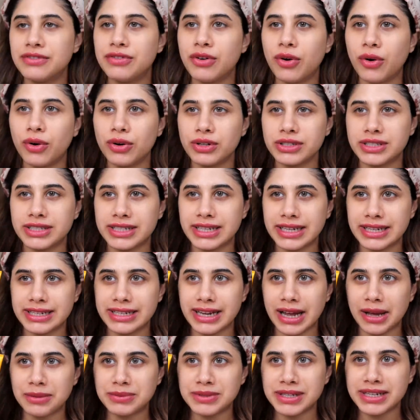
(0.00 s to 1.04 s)
for all skin
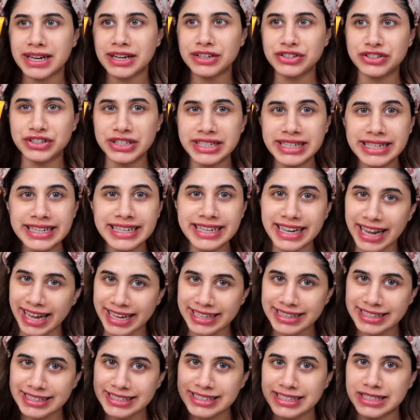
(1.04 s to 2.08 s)
types, and I really
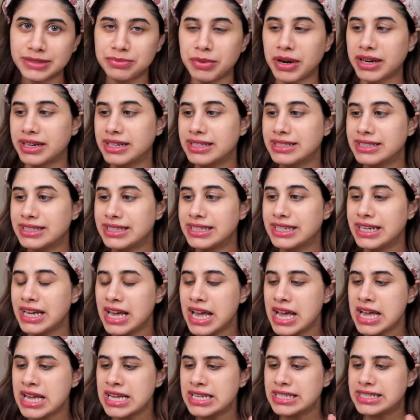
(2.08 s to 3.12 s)
like this. It's pregnancy
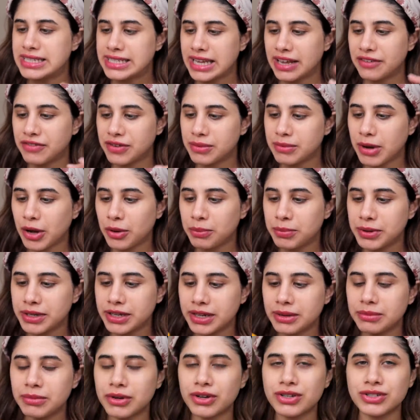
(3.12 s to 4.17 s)
safe in my
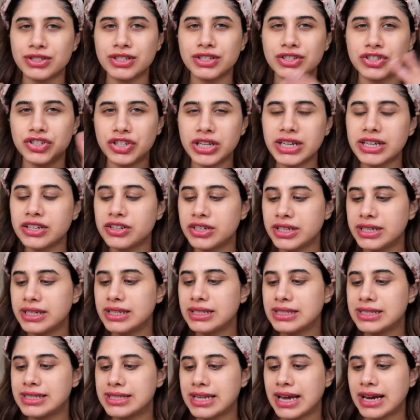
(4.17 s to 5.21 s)
opinion because the three
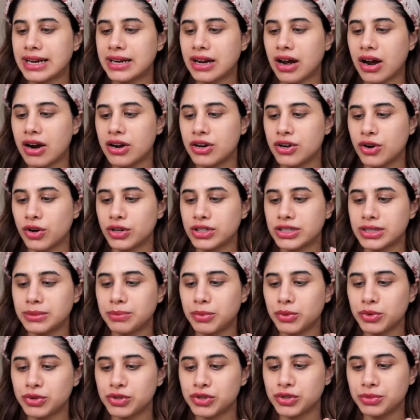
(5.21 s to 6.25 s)
ingredients that are not
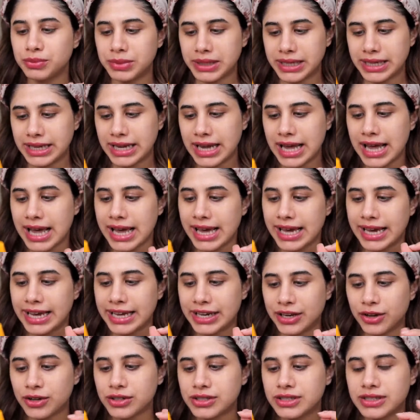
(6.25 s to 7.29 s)
supposed to be
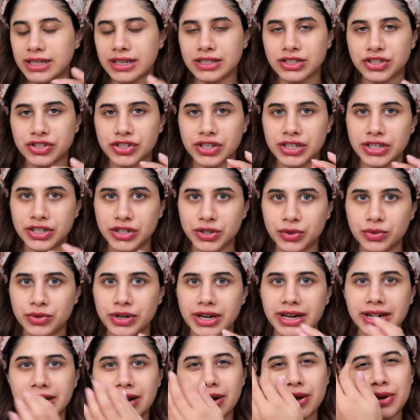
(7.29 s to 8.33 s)
in your sunscreen
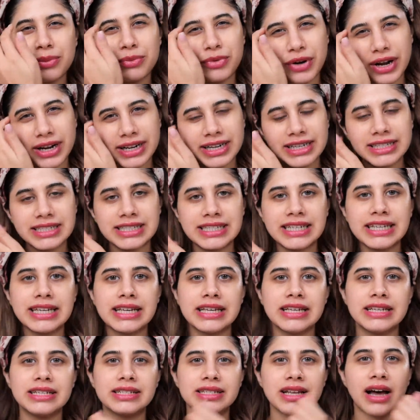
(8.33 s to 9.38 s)
during pregnancy
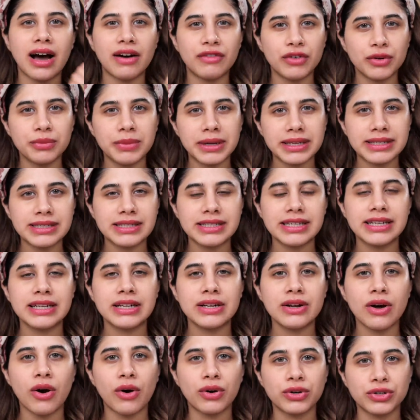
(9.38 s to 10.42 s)
is
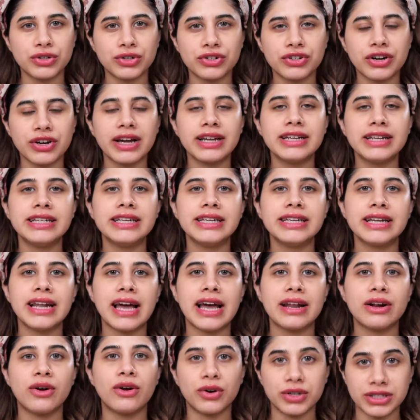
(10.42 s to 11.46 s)
avobenzene, octocrylene
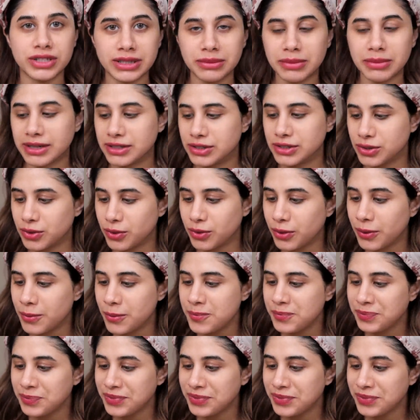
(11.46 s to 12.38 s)
and oxybenzone,